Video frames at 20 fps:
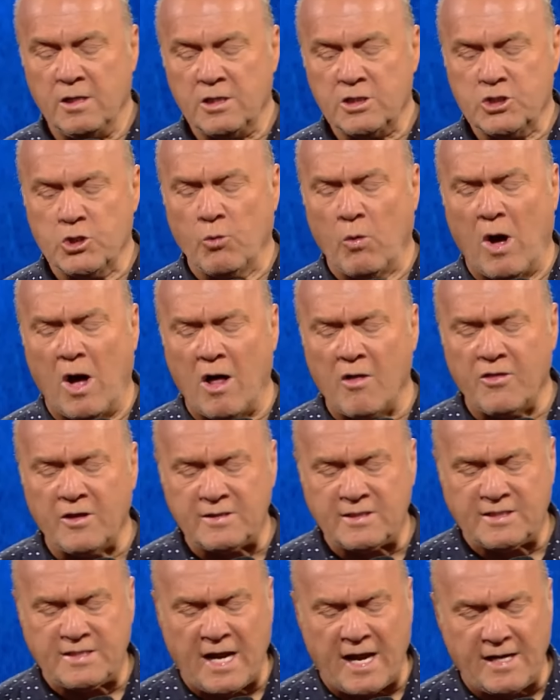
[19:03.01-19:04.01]
to all the
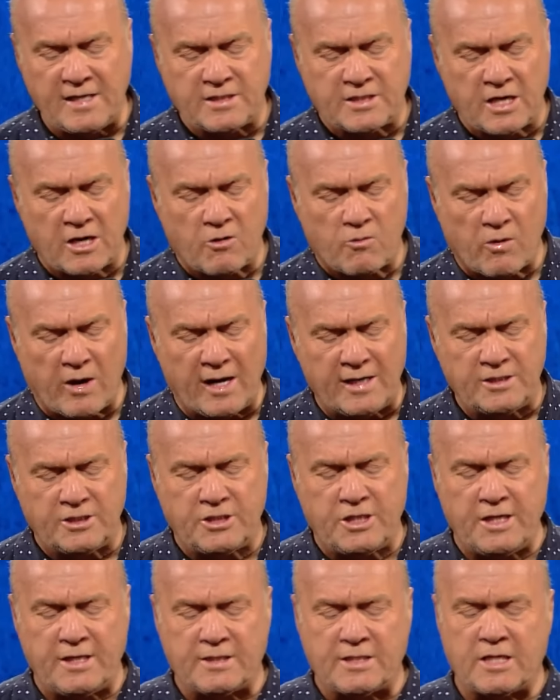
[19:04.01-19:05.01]
saints in Christ
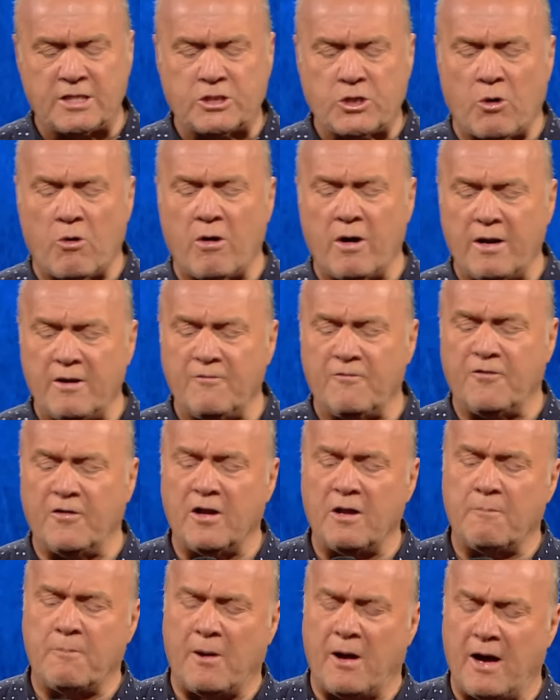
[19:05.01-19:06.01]
Jesus who are in
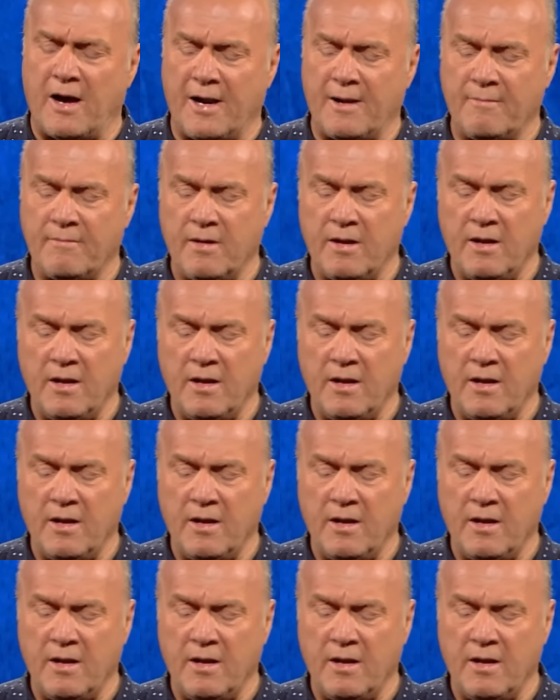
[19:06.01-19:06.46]
Philippi,